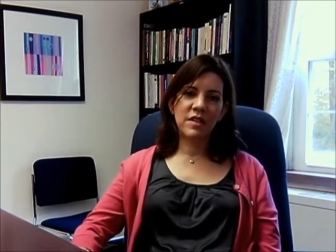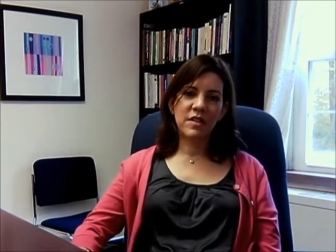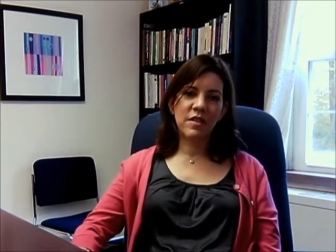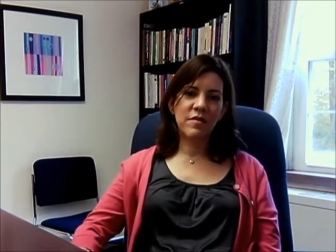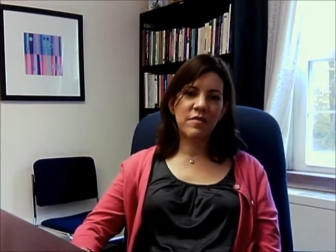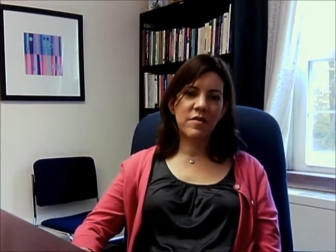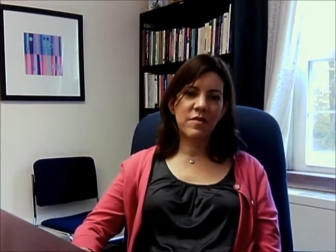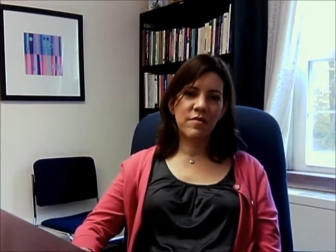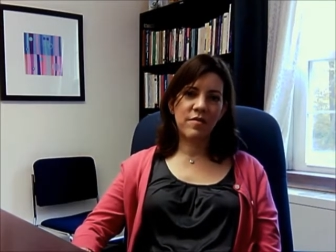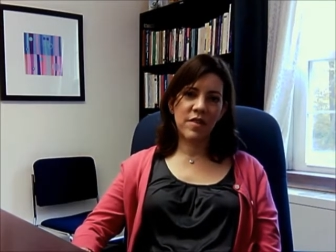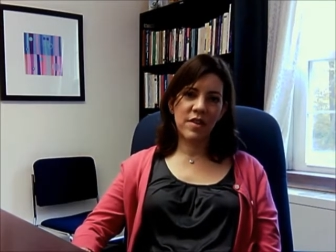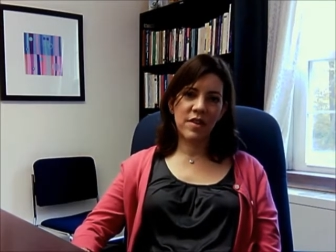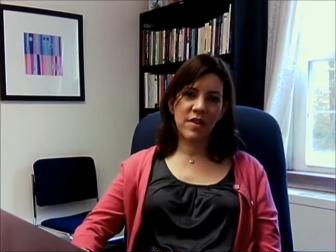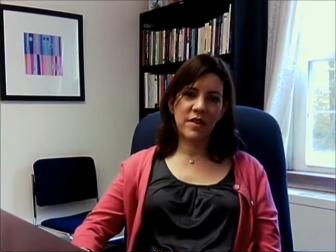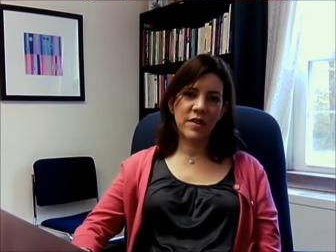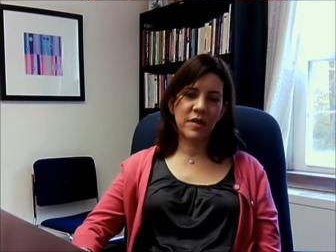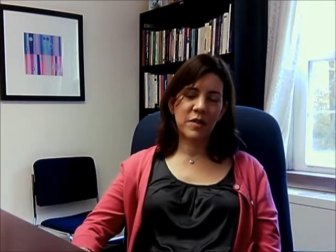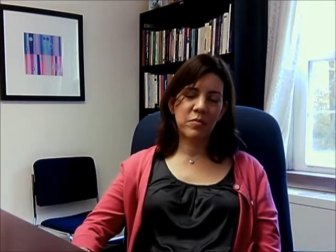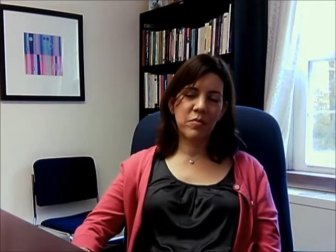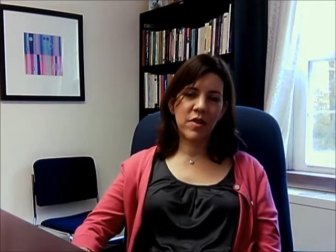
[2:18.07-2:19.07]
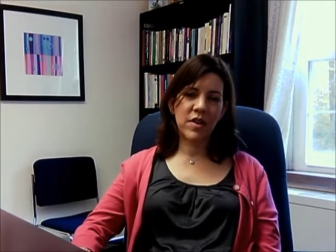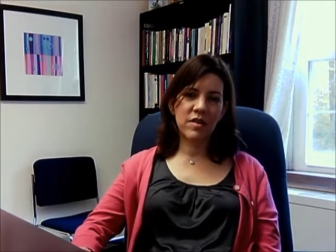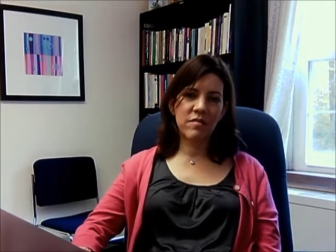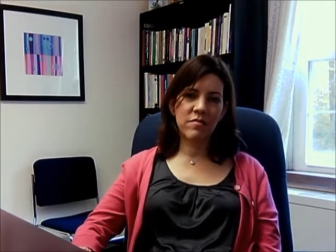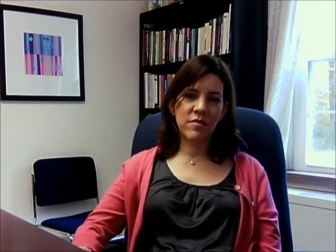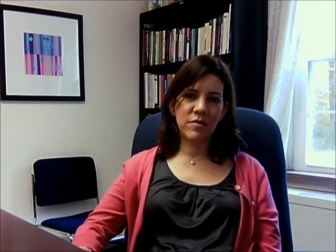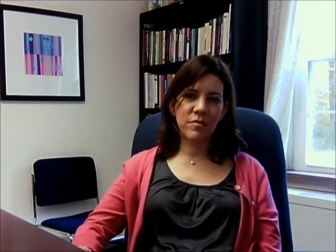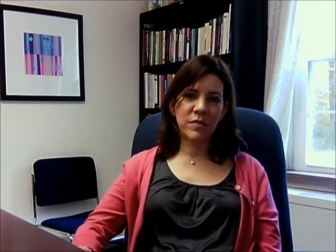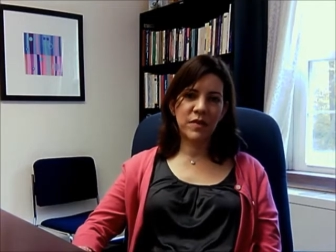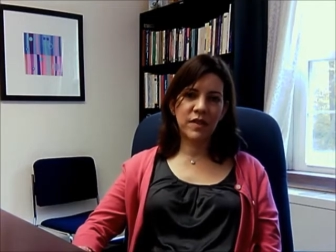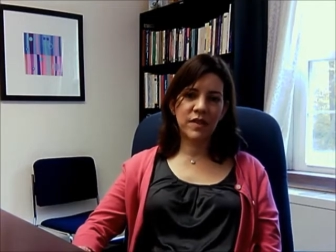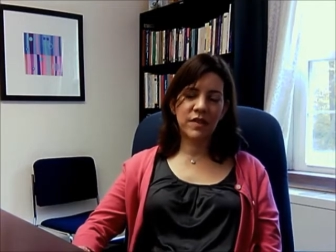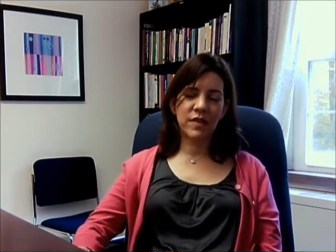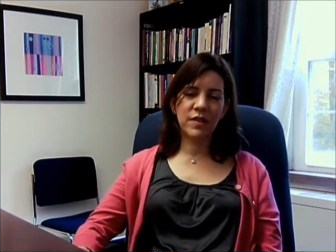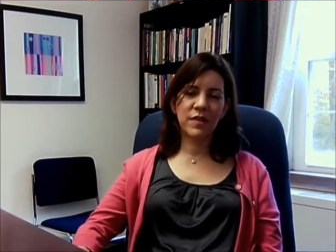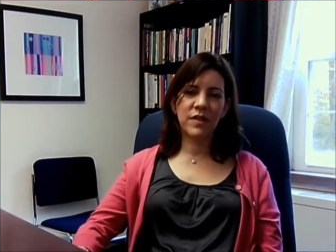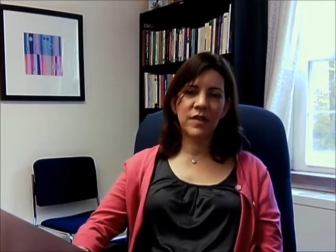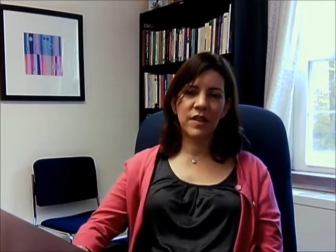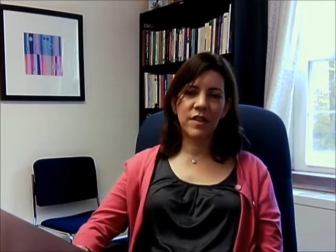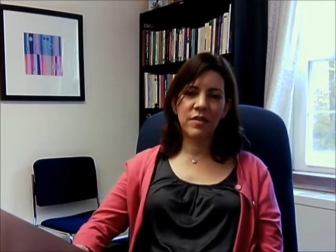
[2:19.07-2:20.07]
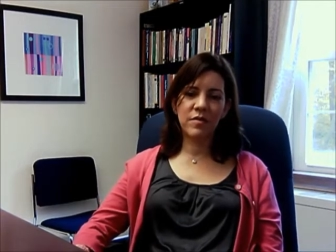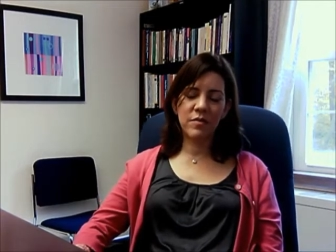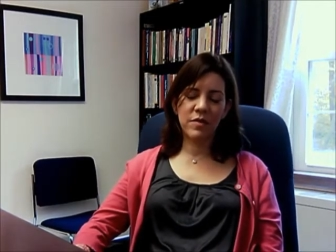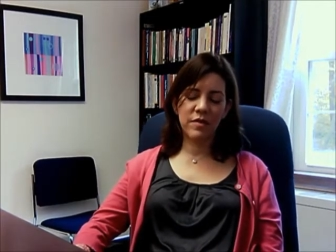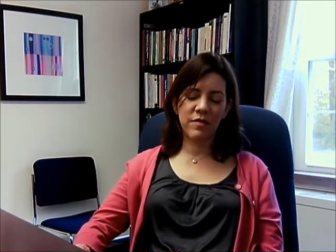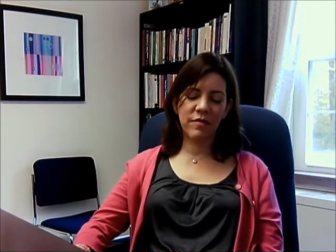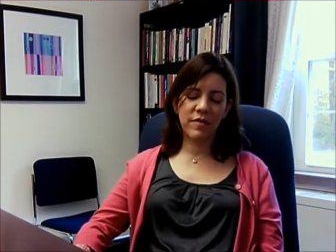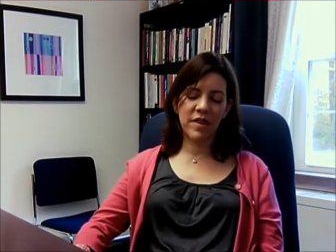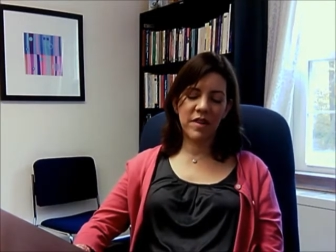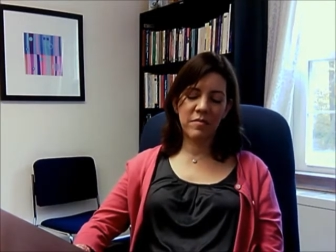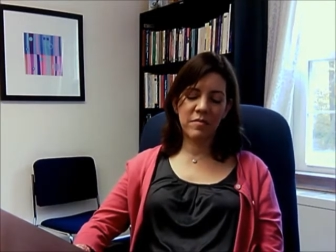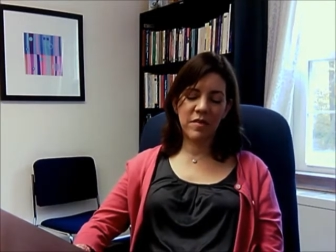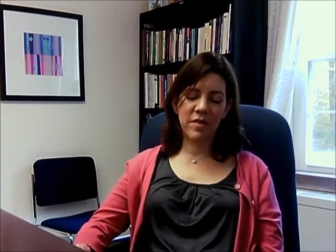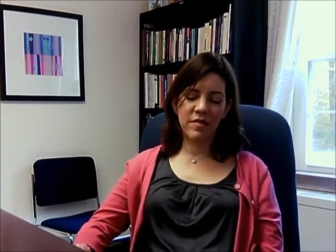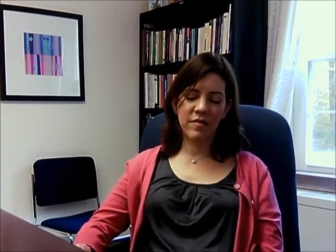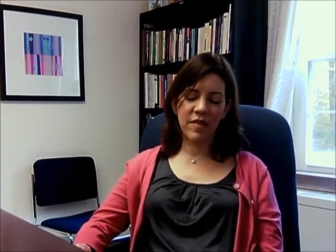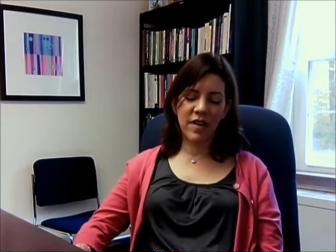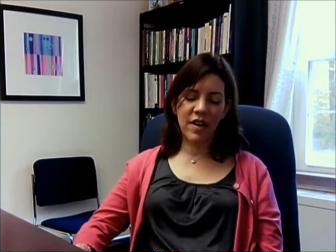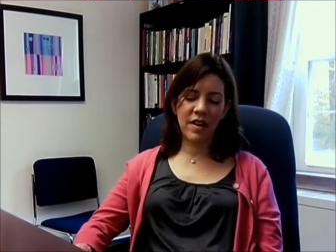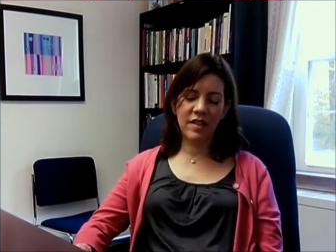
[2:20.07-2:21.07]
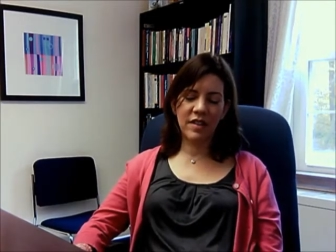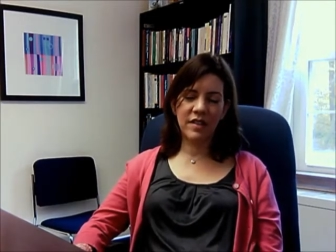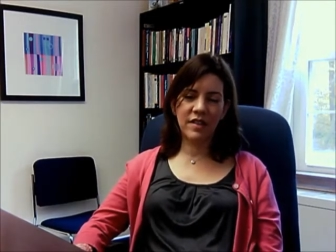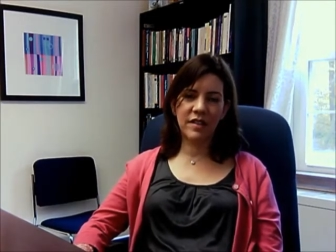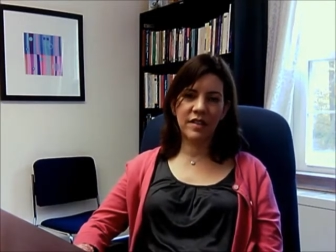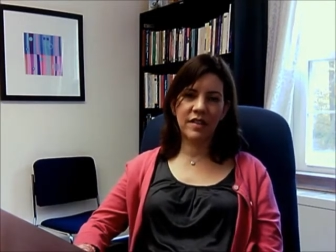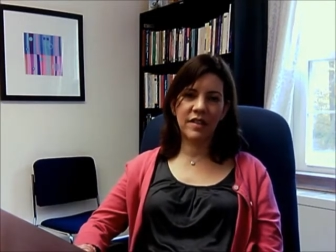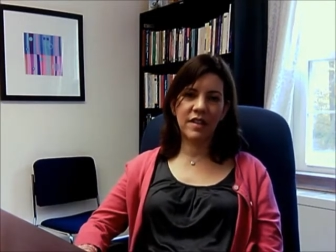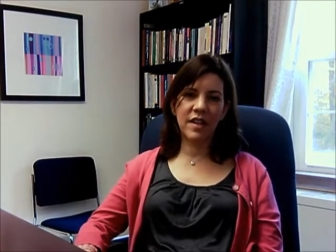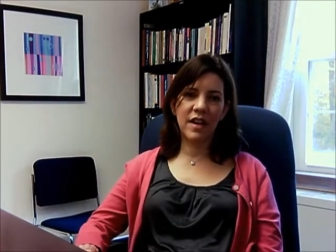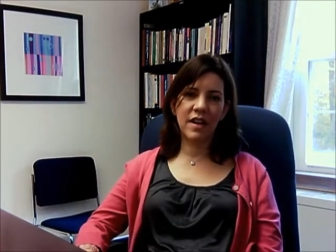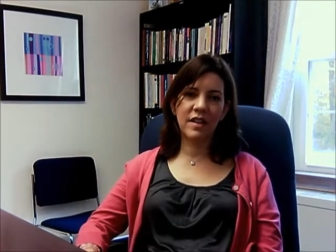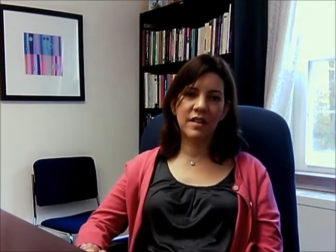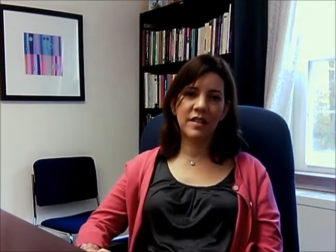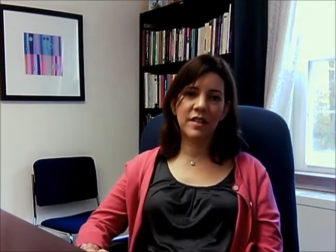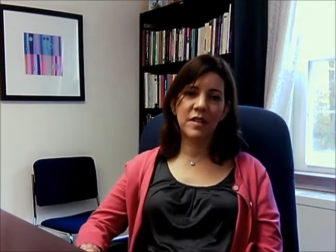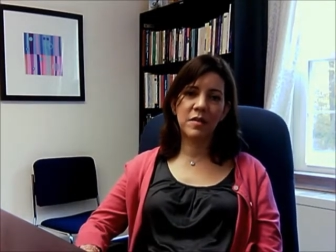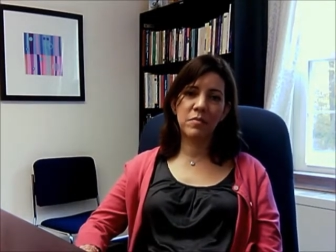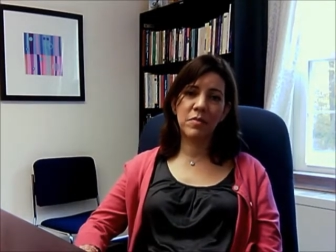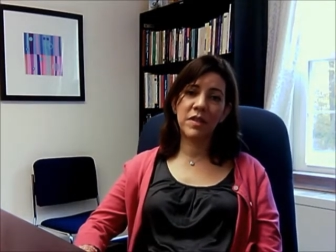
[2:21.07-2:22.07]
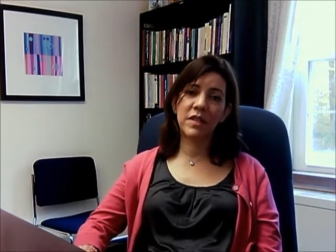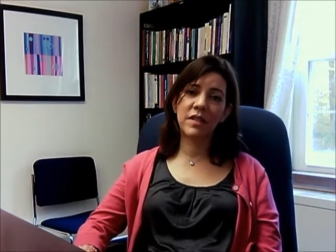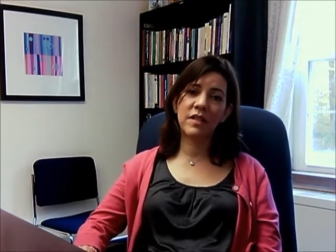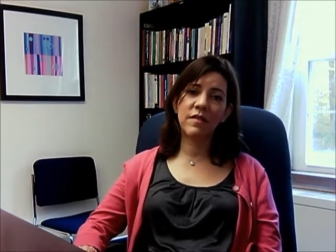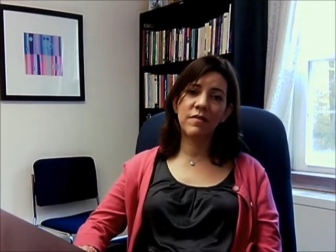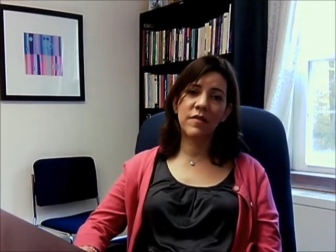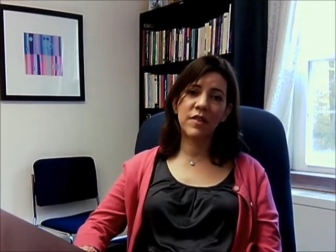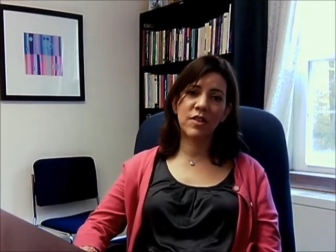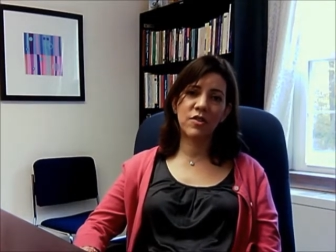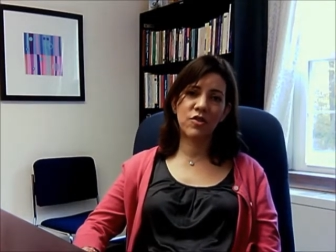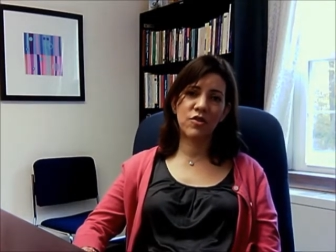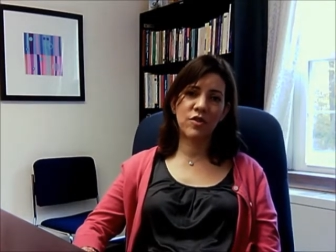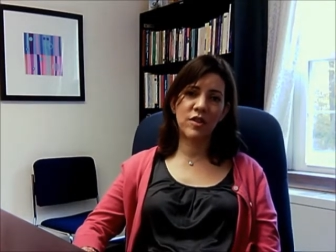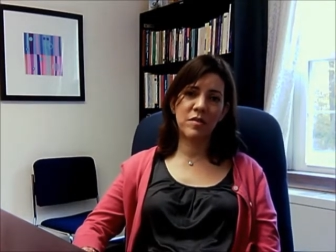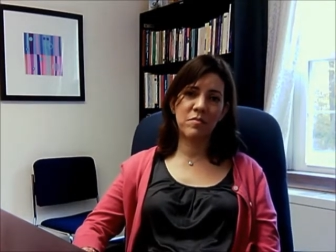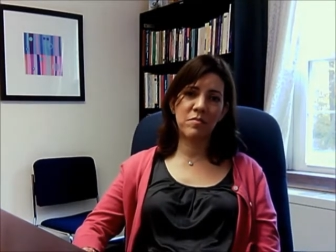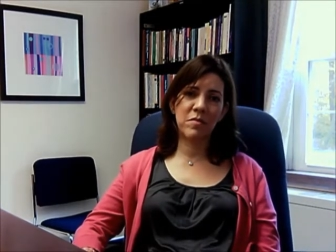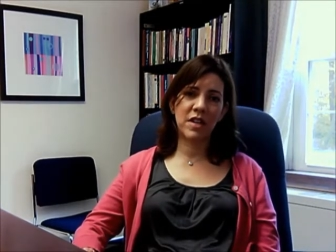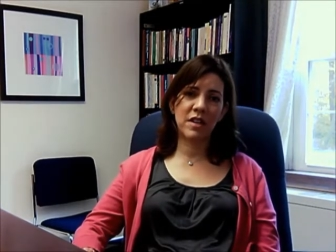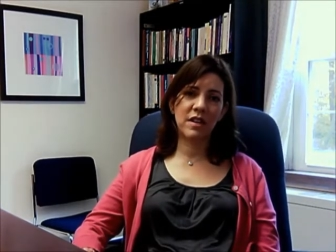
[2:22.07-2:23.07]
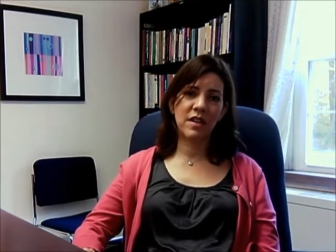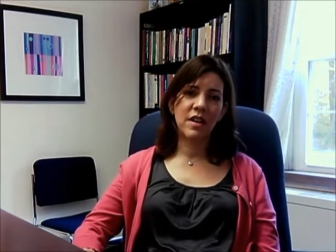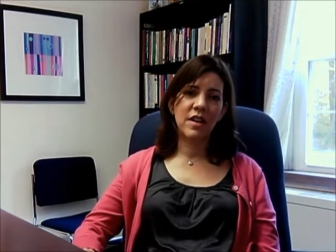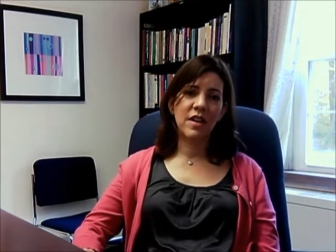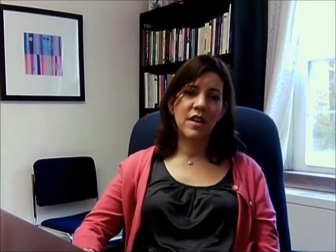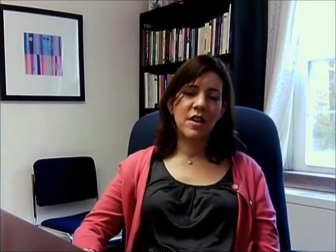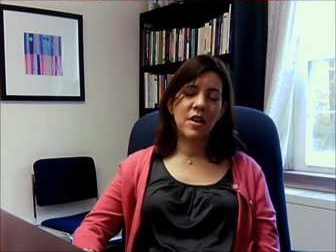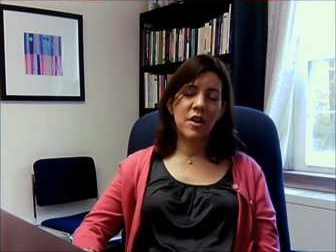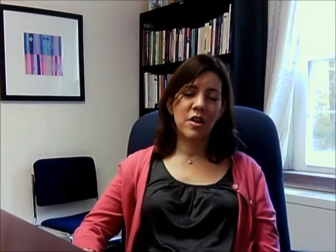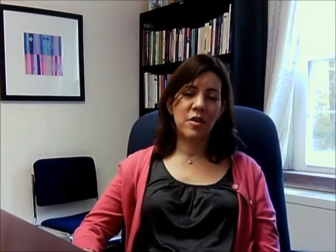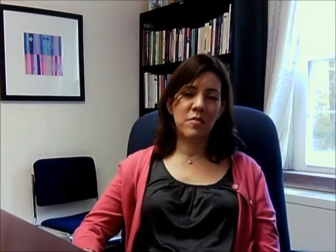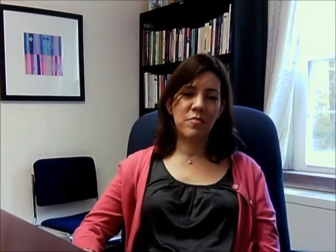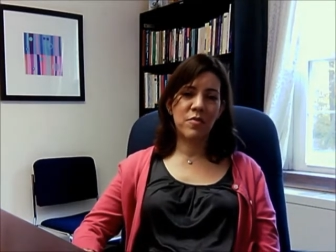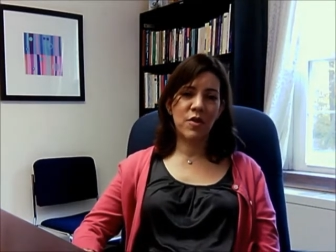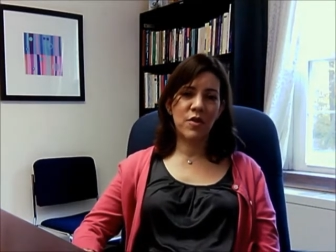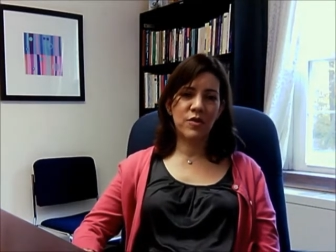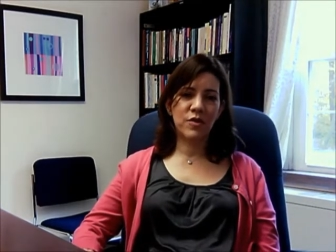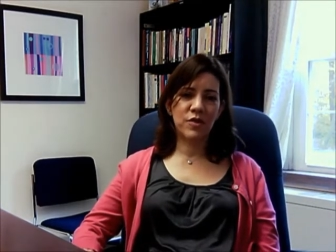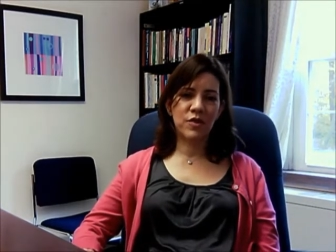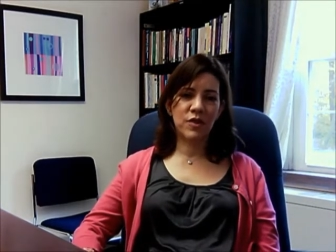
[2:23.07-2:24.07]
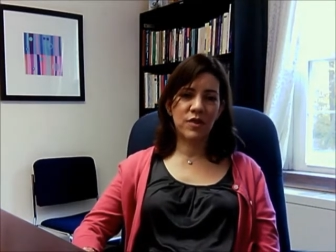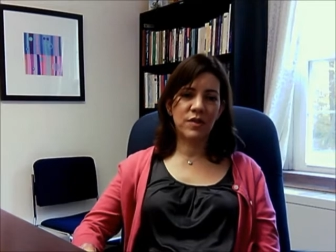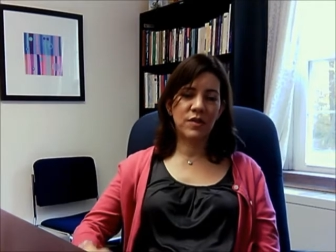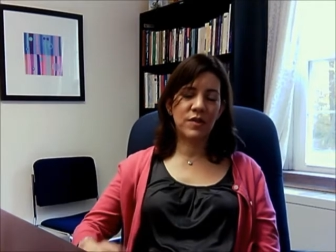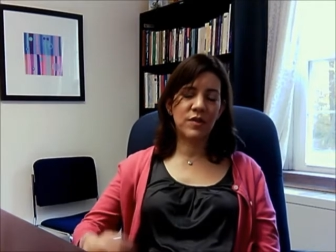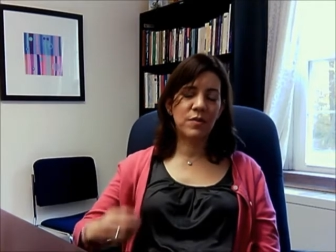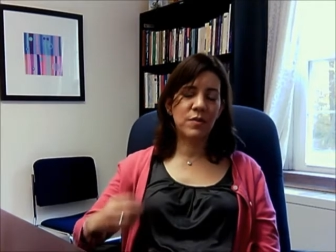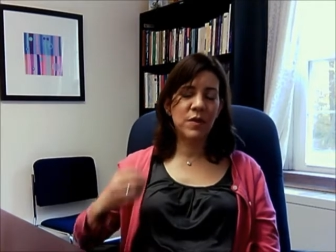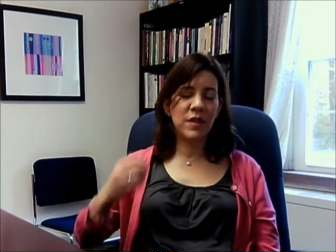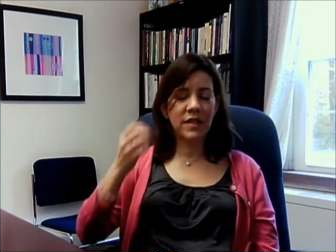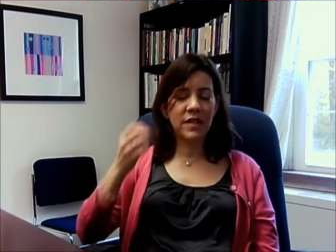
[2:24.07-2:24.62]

of the various problems associated with family violence and specific treatment approaches.